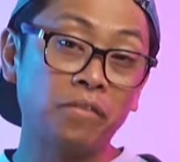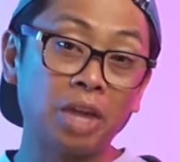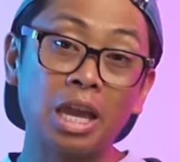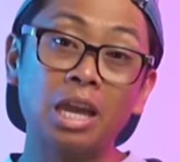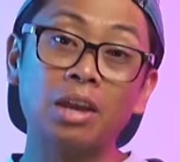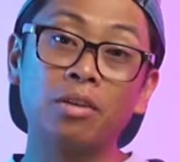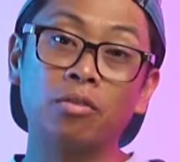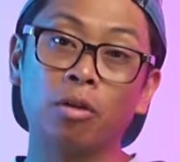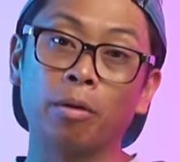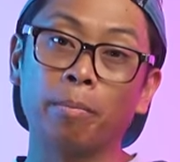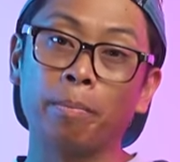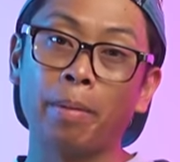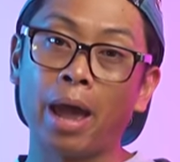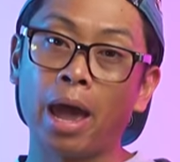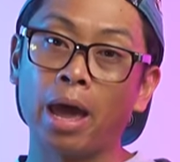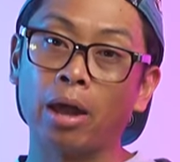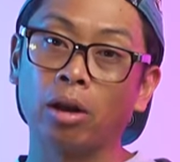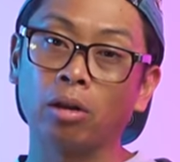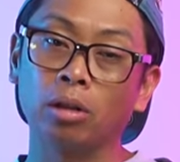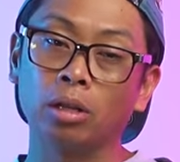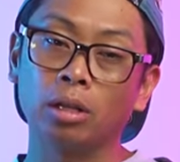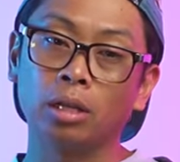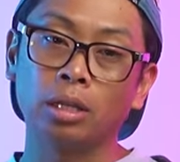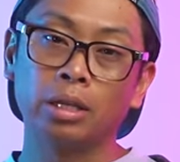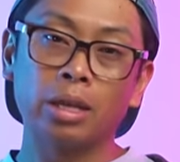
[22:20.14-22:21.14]
favorite
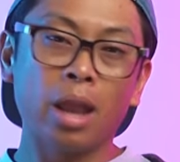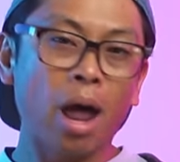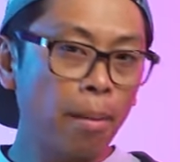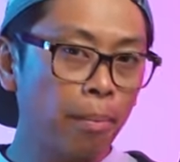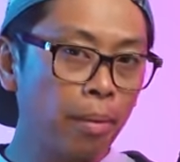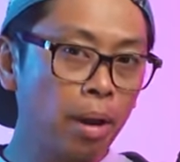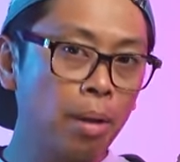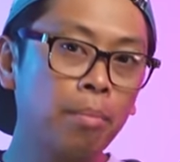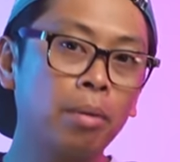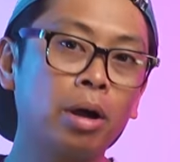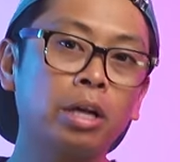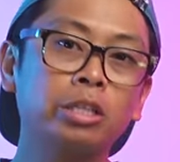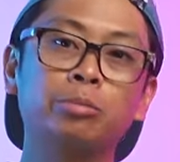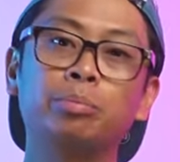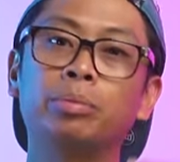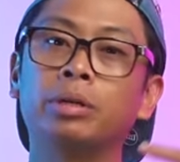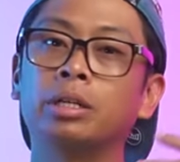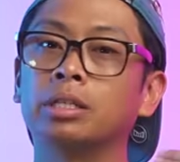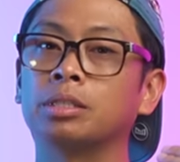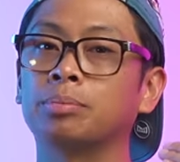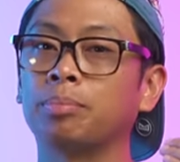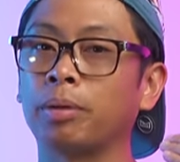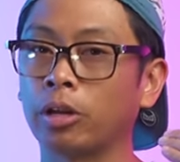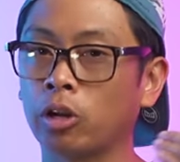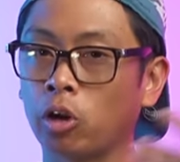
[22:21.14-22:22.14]
paddle. Not by much,
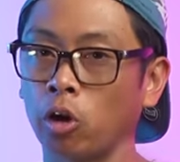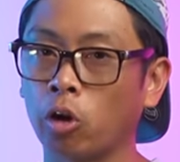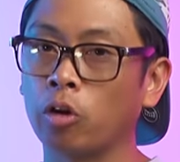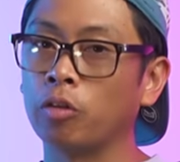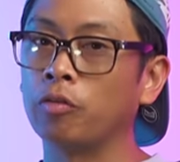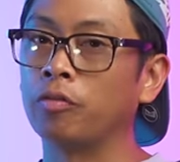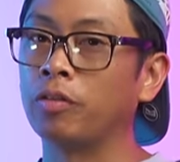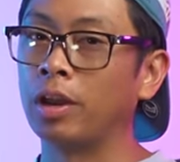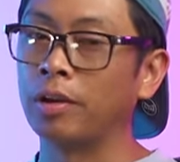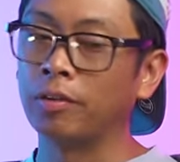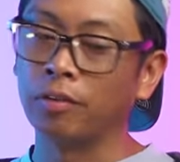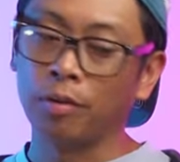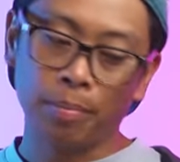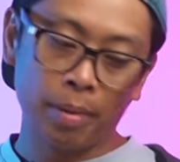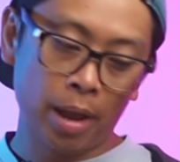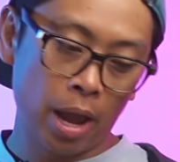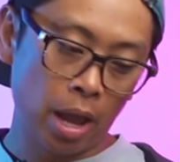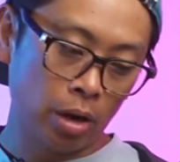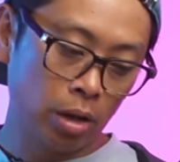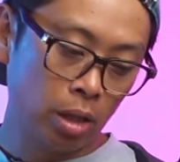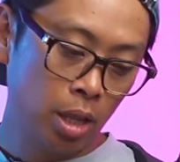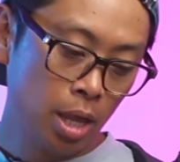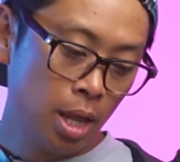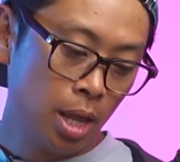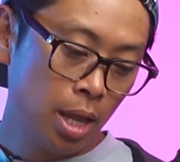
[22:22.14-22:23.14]
but it's my current favorite
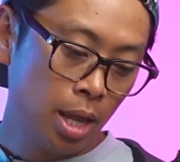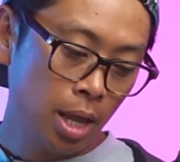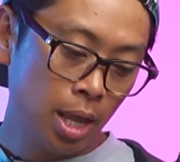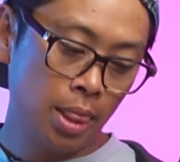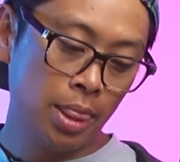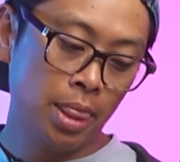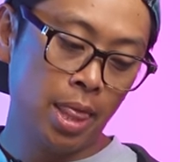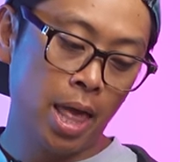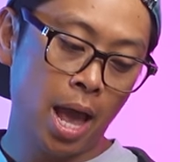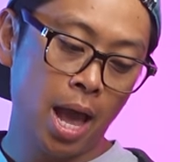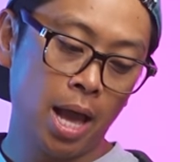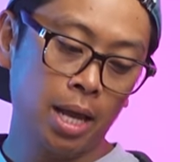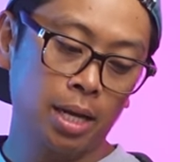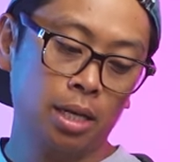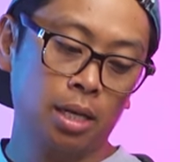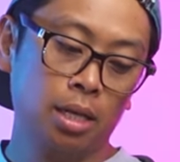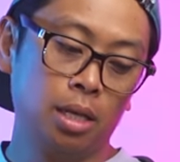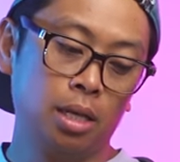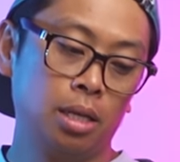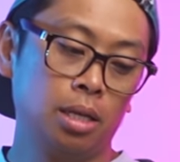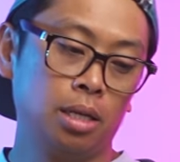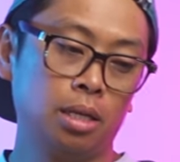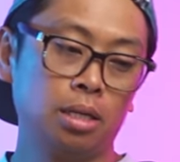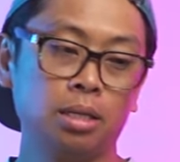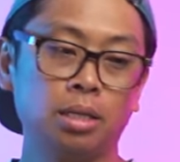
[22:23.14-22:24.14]
paddle. And that
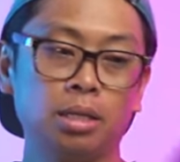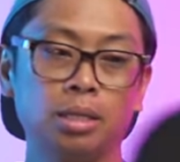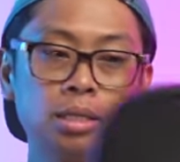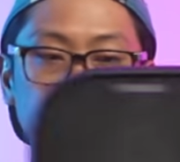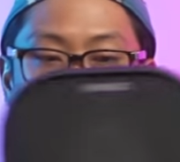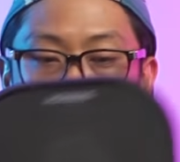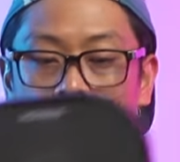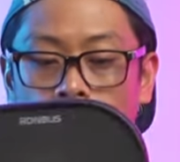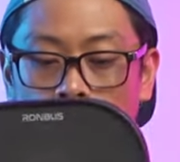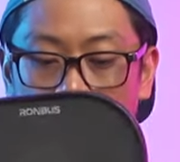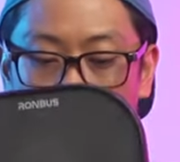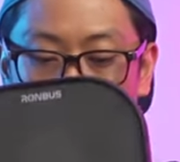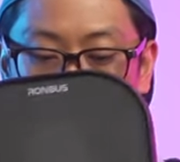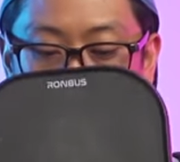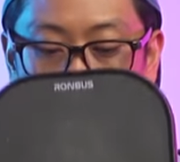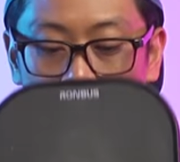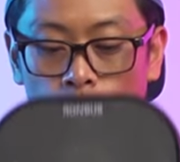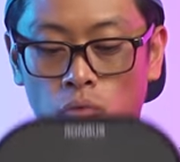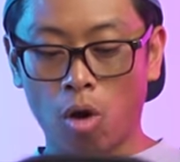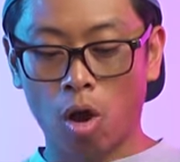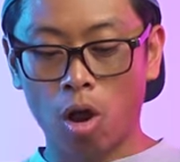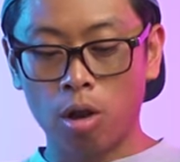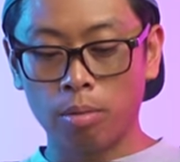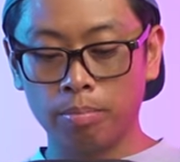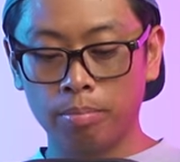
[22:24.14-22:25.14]
is the
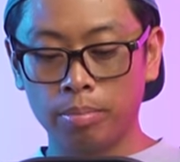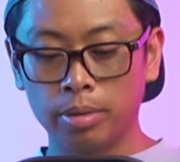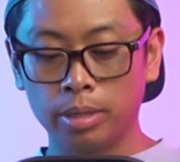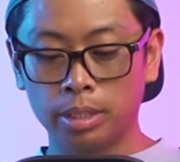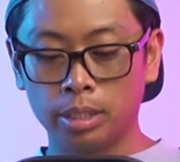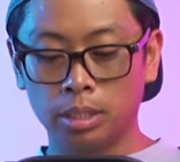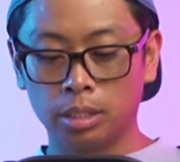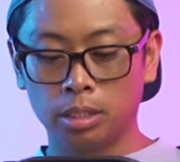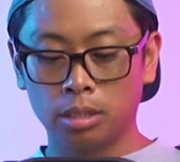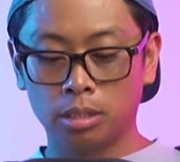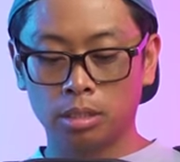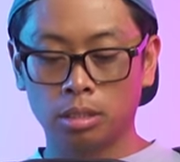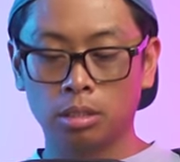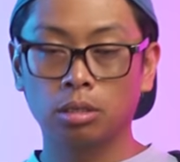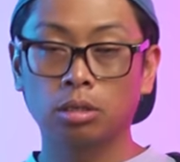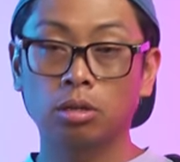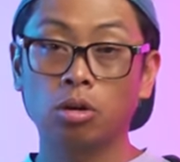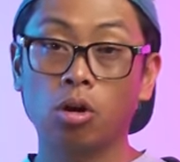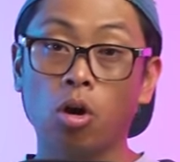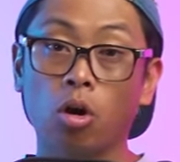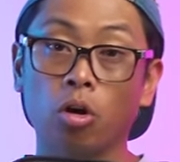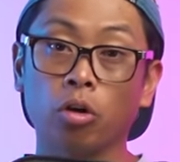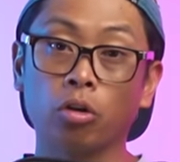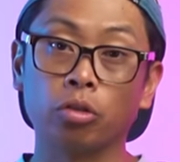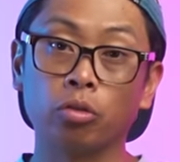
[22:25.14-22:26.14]
Ronbus
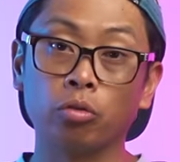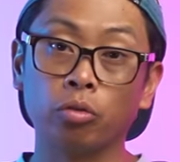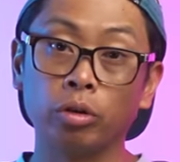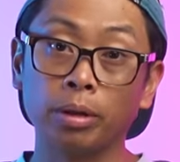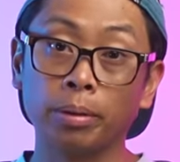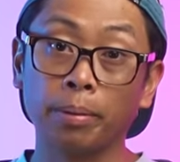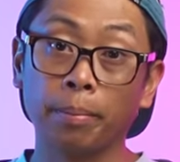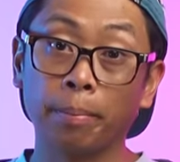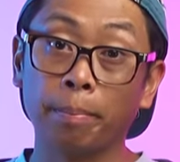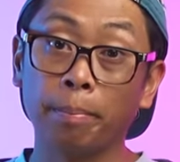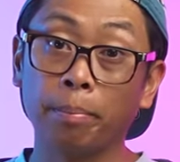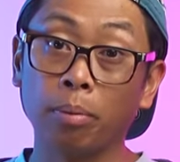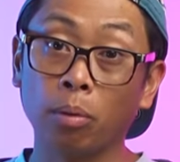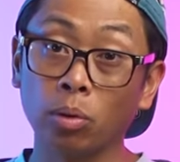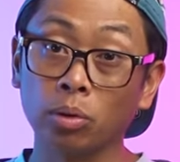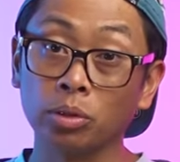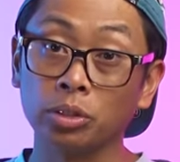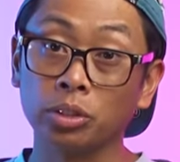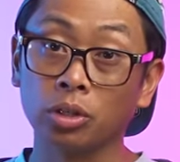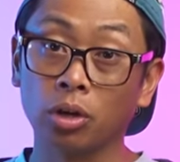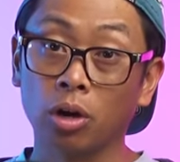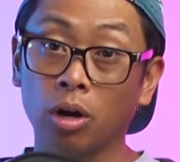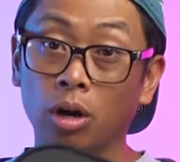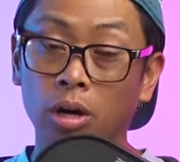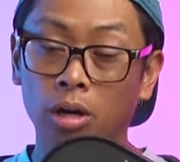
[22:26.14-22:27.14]
R3
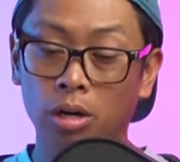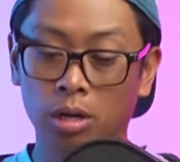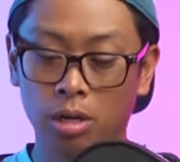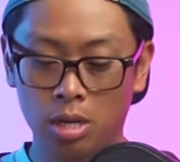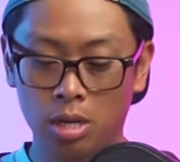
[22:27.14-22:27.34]
Pulsar.